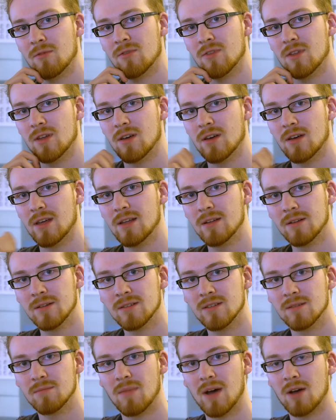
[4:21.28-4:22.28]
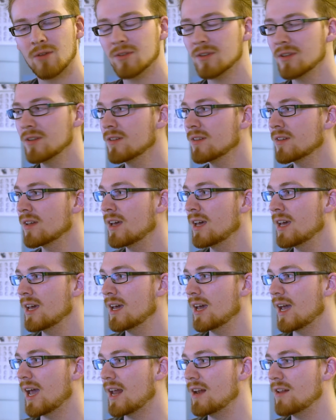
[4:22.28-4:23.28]
of the hills and mountains.
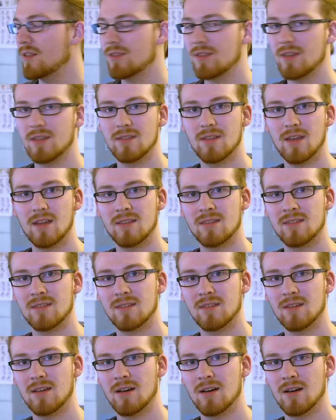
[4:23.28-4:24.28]
Anything that's